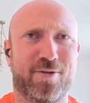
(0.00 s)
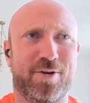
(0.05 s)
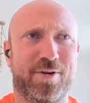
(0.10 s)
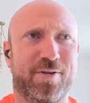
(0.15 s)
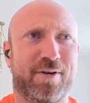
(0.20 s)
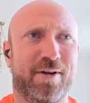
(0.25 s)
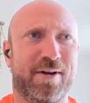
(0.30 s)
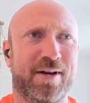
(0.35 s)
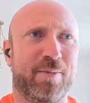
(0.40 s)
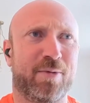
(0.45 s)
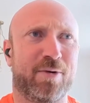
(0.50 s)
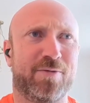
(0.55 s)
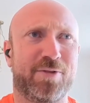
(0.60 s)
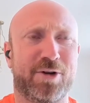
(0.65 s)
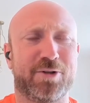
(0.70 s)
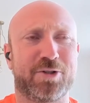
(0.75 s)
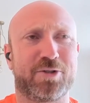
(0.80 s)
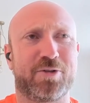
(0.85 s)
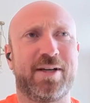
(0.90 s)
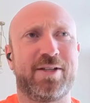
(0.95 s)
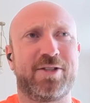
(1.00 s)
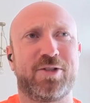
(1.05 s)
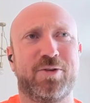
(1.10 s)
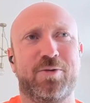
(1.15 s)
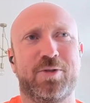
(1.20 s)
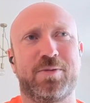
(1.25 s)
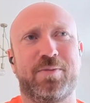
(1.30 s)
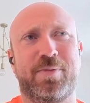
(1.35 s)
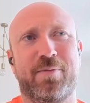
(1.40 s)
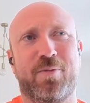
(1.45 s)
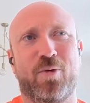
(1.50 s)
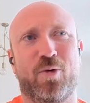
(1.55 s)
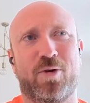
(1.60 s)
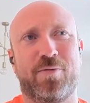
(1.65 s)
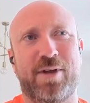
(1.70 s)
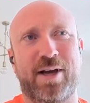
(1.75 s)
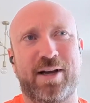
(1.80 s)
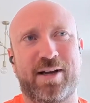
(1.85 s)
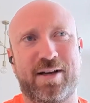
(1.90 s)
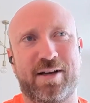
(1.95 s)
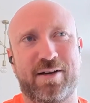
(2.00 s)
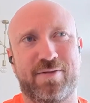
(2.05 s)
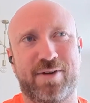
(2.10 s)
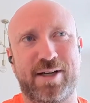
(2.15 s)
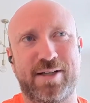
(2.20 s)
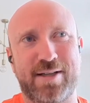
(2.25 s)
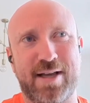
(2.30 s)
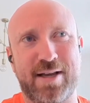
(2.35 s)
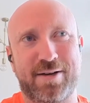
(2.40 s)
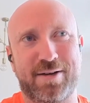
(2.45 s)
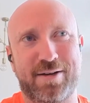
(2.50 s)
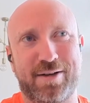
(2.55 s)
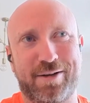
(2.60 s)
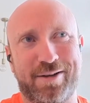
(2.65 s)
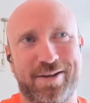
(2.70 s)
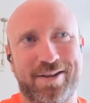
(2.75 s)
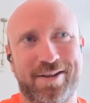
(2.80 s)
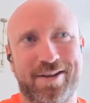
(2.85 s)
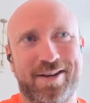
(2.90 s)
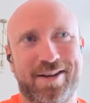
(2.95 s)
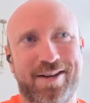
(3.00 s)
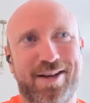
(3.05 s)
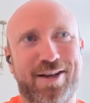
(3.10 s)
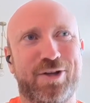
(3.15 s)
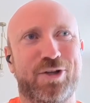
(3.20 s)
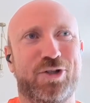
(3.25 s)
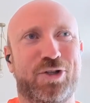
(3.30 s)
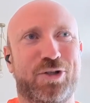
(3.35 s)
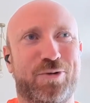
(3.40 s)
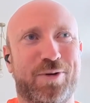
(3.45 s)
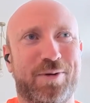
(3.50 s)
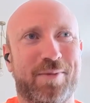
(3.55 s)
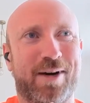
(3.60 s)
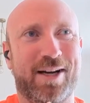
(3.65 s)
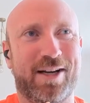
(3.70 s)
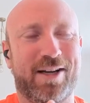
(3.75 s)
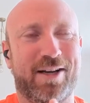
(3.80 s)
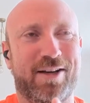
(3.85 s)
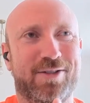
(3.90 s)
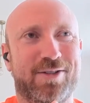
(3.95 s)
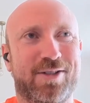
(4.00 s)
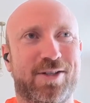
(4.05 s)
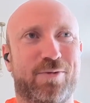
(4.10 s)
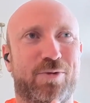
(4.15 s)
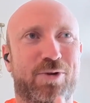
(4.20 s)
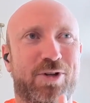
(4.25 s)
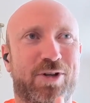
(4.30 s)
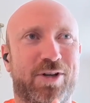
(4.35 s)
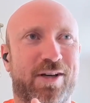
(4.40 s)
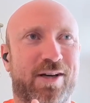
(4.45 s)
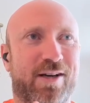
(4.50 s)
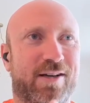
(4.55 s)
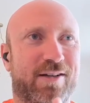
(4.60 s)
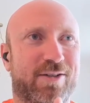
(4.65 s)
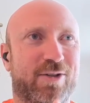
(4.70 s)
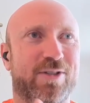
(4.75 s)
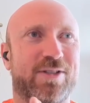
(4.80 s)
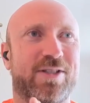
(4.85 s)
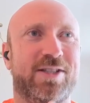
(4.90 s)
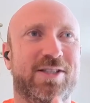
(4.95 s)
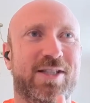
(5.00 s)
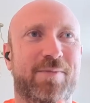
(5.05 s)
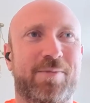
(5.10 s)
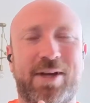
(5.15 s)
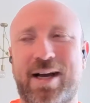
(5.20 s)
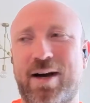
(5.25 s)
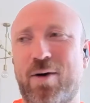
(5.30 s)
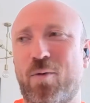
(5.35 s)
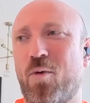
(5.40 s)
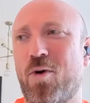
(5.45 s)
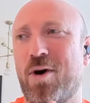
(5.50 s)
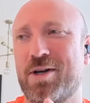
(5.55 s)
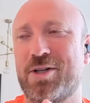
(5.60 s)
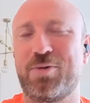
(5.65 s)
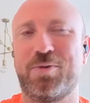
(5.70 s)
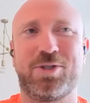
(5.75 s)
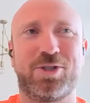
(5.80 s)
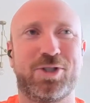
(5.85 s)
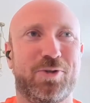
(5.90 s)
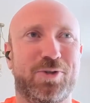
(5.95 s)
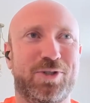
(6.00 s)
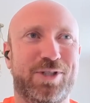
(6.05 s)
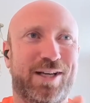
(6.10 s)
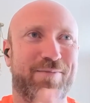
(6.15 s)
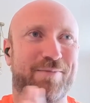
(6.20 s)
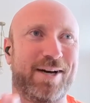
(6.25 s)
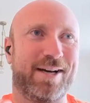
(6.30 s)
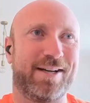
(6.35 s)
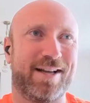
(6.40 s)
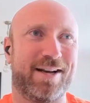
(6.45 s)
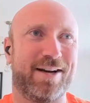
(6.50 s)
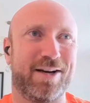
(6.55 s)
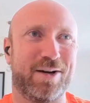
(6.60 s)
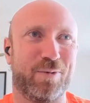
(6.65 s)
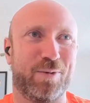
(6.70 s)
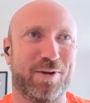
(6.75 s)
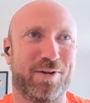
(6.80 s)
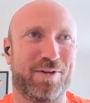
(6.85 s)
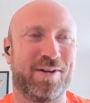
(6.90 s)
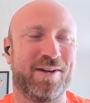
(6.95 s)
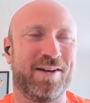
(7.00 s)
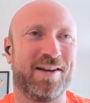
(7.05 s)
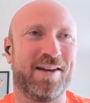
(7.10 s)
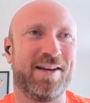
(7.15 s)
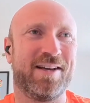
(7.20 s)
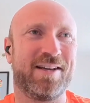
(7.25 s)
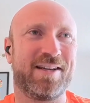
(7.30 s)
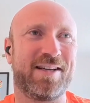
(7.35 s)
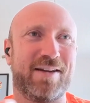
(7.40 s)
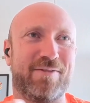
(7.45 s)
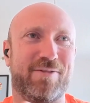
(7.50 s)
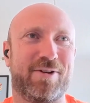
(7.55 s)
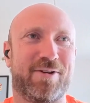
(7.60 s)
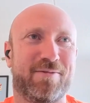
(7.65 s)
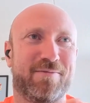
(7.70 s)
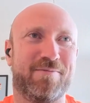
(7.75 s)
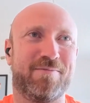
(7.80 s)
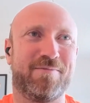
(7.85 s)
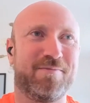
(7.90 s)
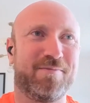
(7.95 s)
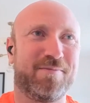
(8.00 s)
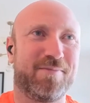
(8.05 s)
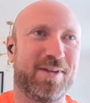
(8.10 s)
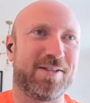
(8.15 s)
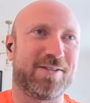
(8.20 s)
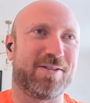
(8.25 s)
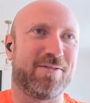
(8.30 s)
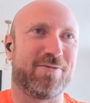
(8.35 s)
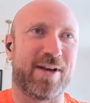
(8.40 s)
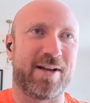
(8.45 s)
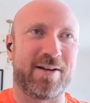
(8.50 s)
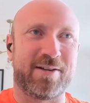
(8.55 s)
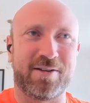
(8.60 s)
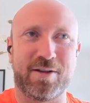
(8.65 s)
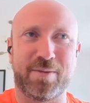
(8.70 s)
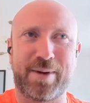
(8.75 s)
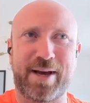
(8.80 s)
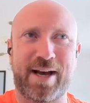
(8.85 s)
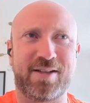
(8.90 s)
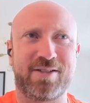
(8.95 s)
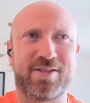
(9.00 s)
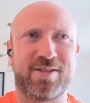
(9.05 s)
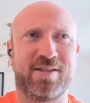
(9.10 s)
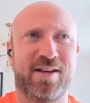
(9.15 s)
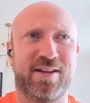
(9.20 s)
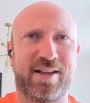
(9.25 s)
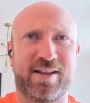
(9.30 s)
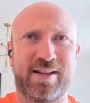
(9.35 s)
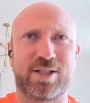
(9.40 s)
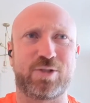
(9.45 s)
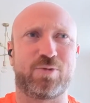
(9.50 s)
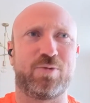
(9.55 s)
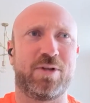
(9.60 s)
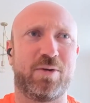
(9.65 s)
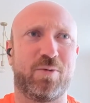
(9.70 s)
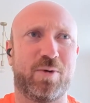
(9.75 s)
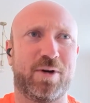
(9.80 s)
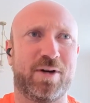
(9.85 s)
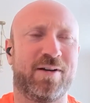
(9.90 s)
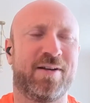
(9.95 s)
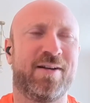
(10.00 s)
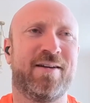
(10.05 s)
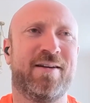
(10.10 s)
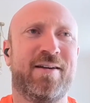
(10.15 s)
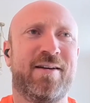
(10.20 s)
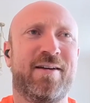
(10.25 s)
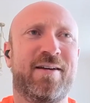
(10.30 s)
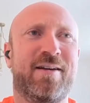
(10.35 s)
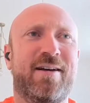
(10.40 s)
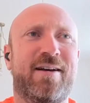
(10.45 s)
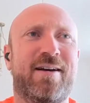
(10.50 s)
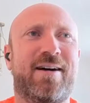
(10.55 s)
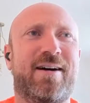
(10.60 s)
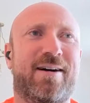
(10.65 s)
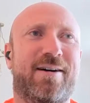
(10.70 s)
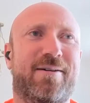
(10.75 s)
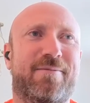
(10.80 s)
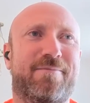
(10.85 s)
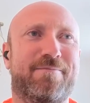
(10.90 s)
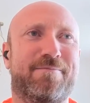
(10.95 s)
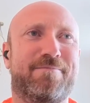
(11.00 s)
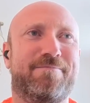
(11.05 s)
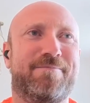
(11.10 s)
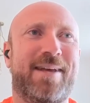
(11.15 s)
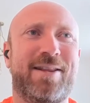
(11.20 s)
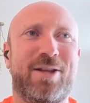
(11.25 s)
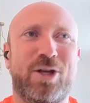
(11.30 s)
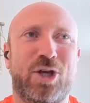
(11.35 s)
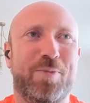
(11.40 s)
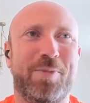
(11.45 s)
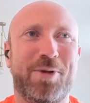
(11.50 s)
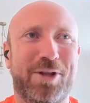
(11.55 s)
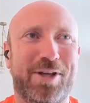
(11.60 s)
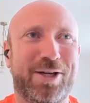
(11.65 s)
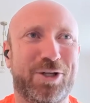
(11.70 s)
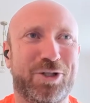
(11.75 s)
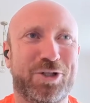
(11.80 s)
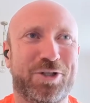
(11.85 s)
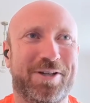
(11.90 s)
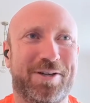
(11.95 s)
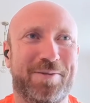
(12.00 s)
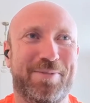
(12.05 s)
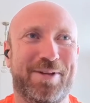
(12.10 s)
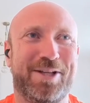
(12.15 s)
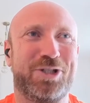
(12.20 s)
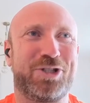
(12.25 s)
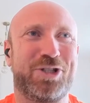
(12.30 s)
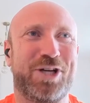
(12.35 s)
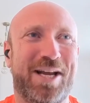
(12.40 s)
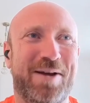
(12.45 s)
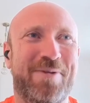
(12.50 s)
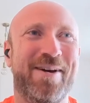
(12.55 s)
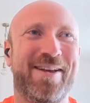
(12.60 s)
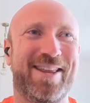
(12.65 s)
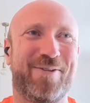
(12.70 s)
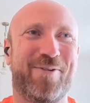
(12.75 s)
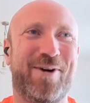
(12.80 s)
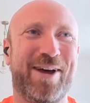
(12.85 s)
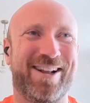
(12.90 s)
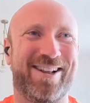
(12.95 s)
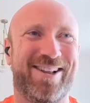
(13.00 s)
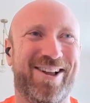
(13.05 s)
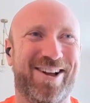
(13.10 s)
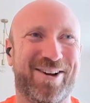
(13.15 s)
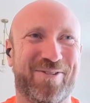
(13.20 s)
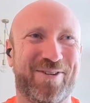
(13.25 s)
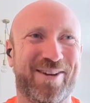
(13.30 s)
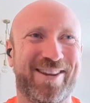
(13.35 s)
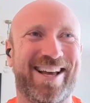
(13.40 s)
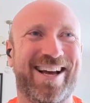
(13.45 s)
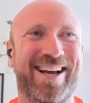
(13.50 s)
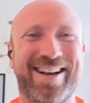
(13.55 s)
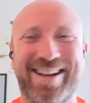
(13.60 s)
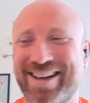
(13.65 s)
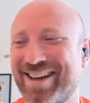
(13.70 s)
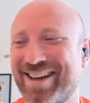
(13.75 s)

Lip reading: a number of years, right? So it was a bit more of that kind of identity issue in my case, that really is this something I want to associate my identity with, given this event in the past. I think that's really what, and the humiliation and a bit of shame that went along with that,